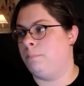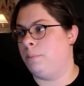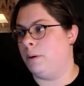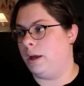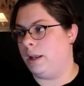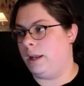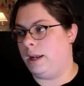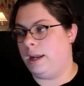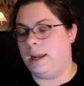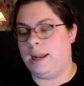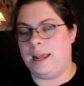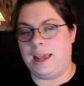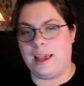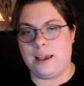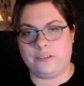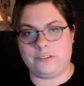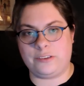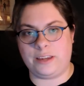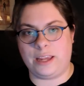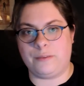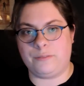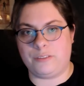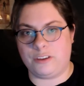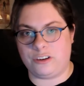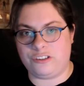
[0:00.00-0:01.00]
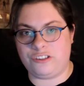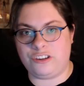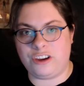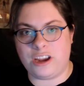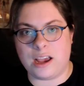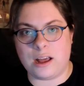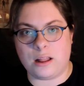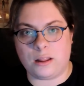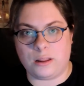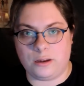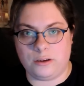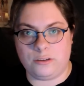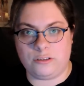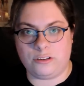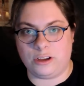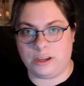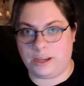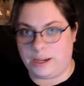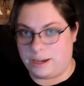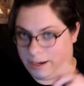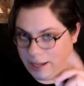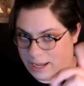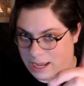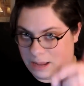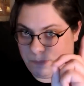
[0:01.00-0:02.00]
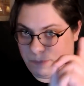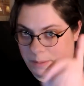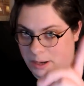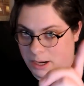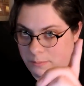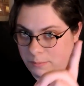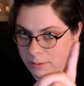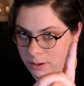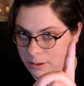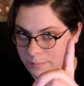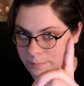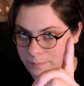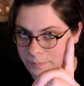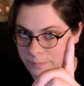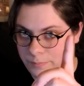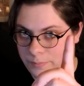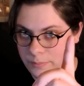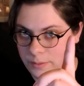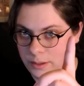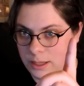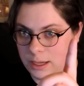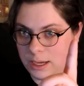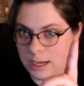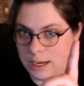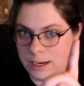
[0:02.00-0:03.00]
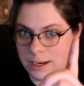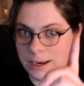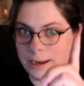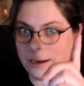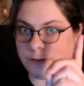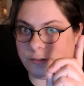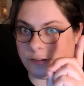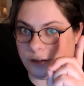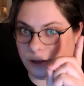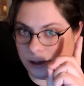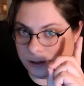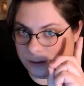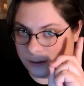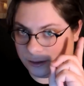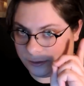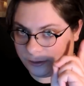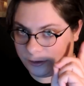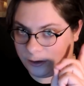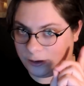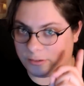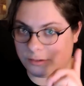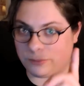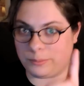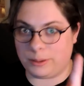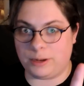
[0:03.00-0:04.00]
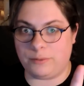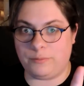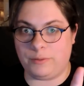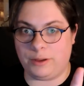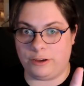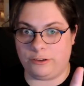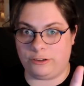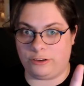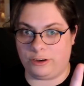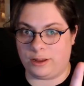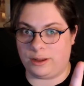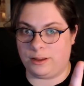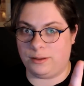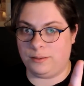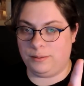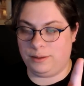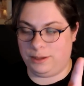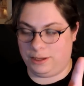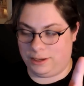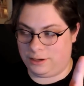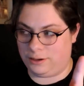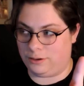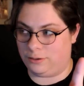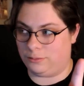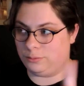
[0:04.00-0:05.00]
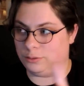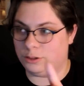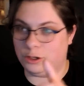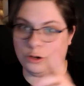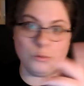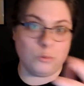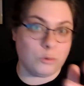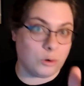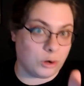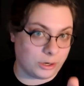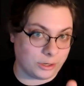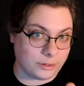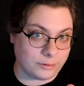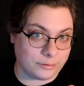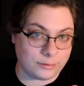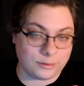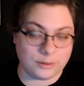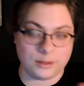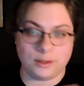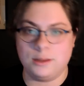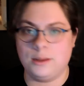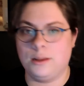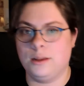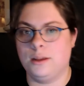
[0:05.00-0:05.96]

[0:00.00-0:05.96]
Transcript: but it has to have the challenge again at minimum. I'd honestly like to see some innovation. You know, who wouldn't?